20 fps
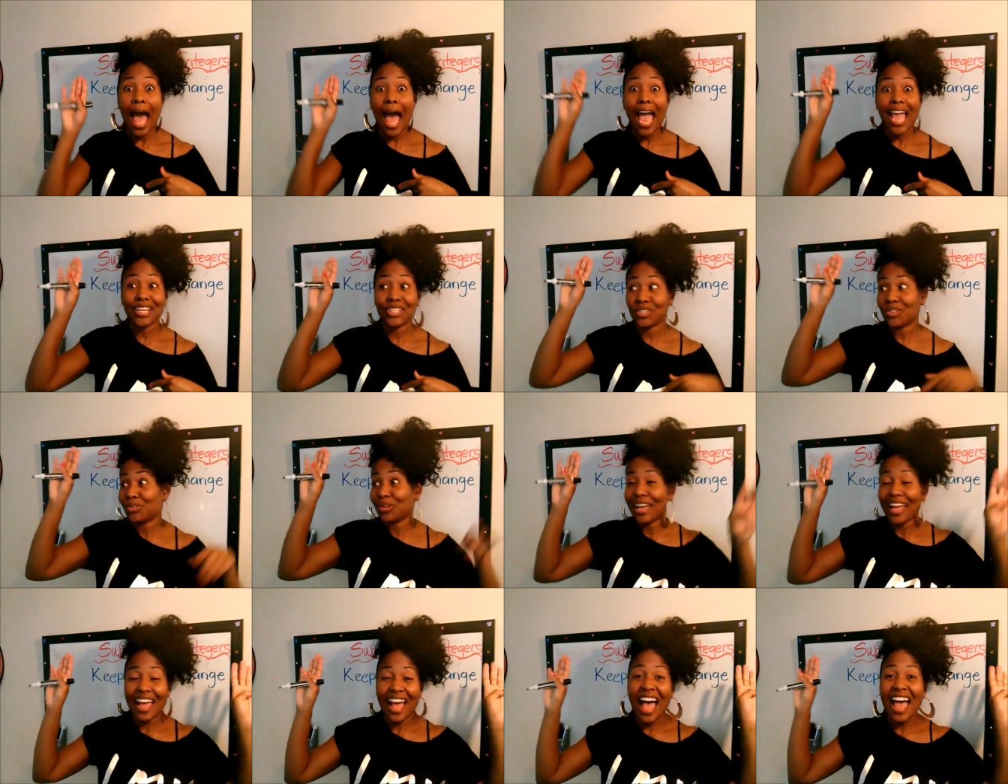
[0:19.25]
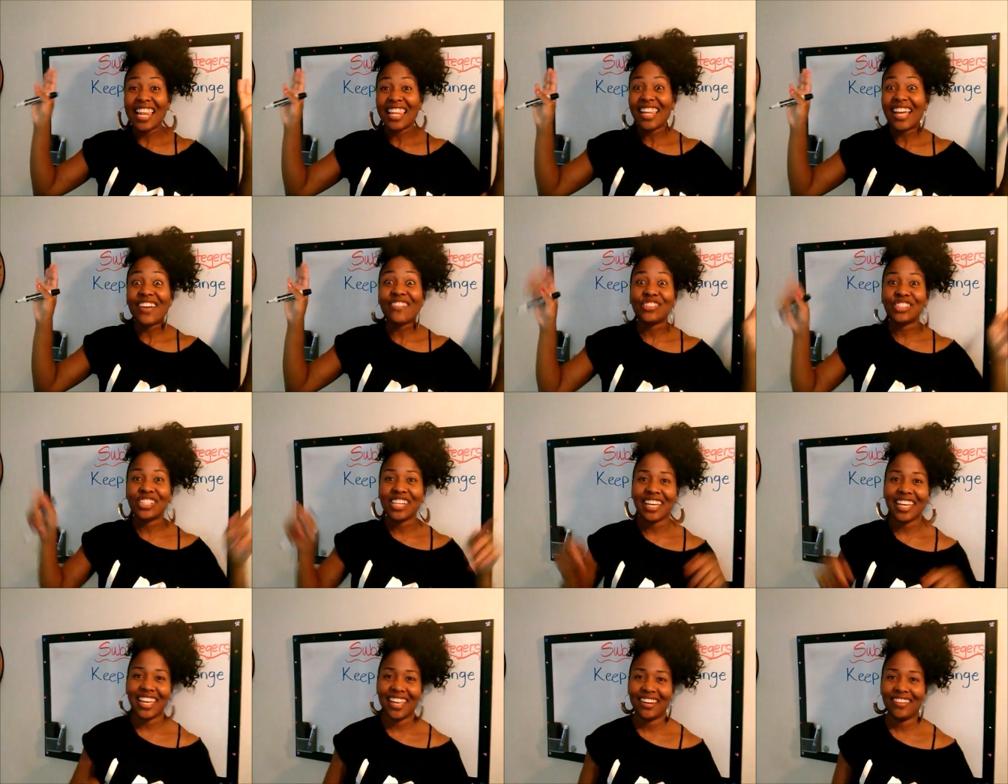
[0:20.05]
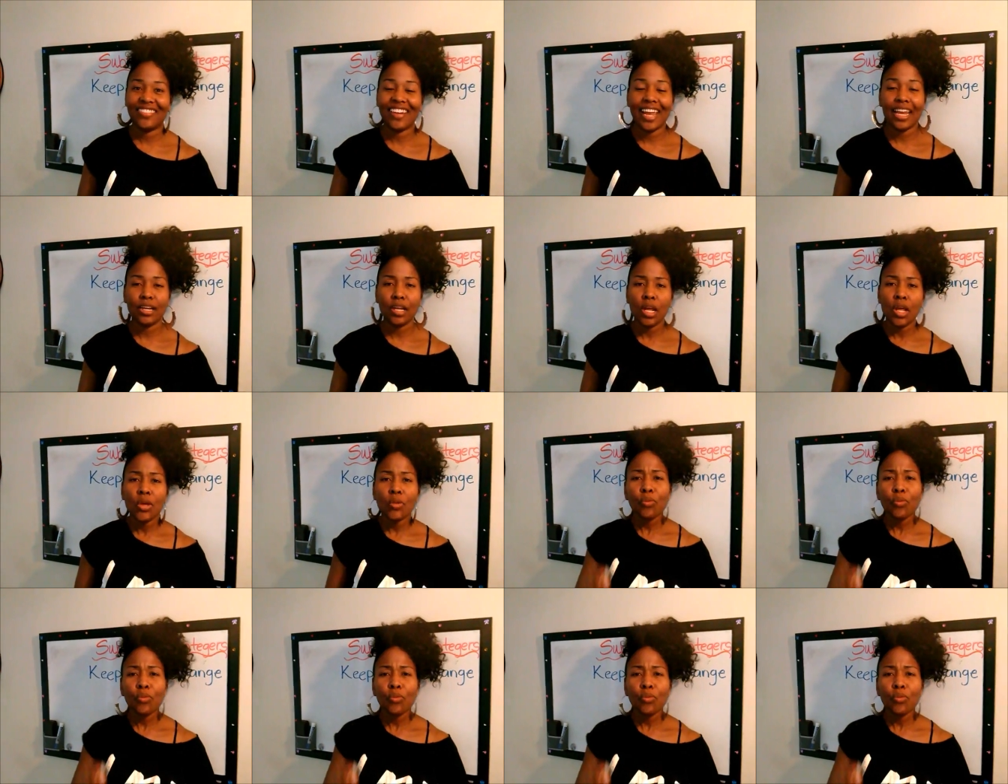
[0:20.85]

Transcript: I do. I love chicken, right?